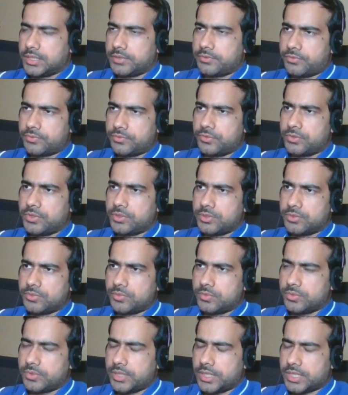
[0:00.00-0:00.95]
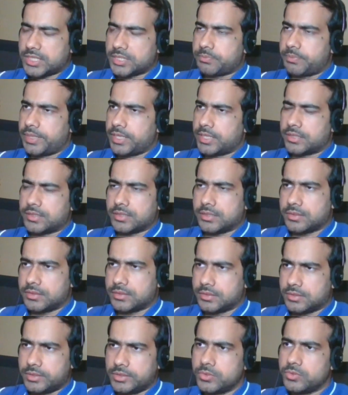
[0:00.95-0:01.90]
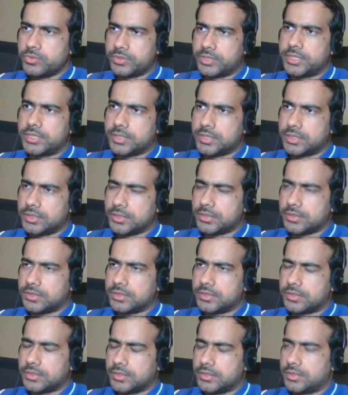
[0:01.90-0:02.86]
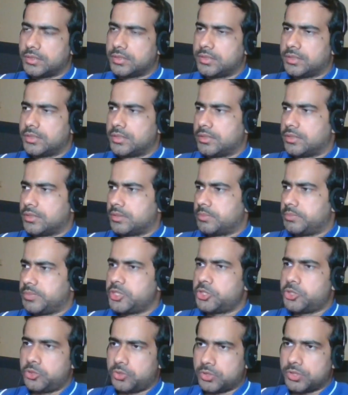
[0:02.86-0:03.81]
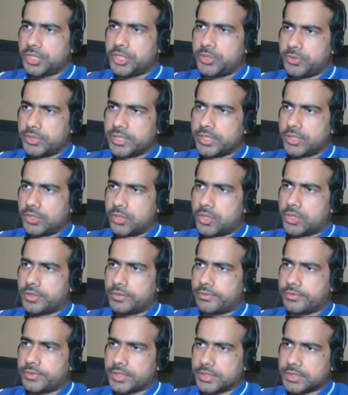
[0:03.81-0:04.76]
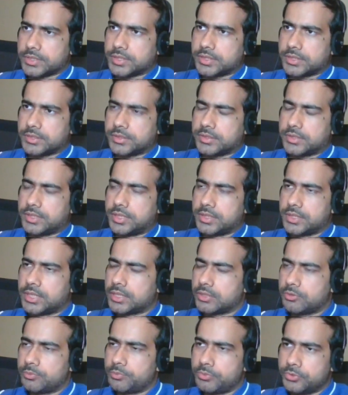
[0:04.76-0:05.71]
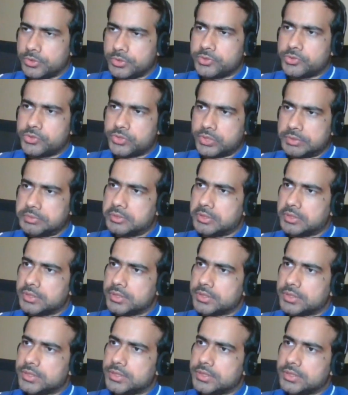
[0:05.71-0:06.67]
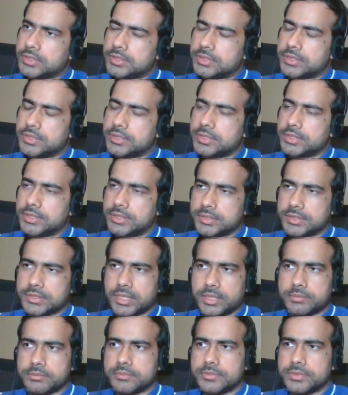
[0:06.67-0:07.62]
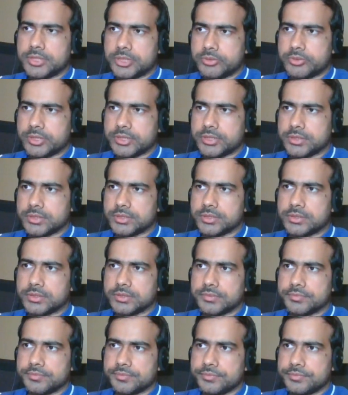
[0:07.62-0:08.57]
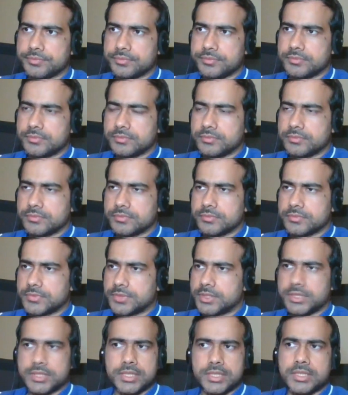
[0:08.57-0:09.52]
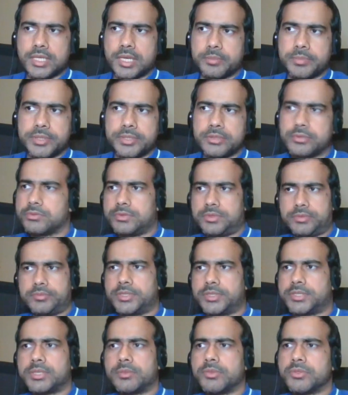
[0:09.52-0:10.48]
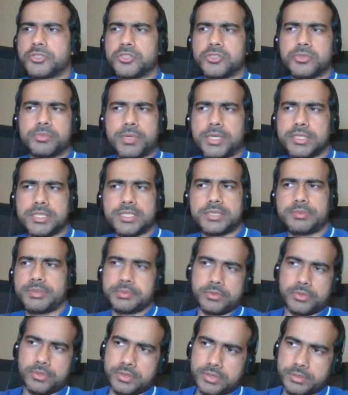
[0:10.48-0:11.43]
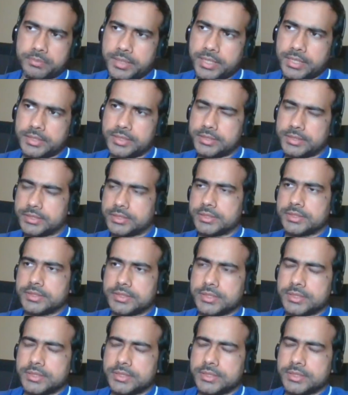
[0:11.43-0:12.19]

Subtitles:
If we expect huge return, be sure that you are taking a lot of risk. And that could put you in trouble in some situations. This has happened to even some of the smartest people on the planet.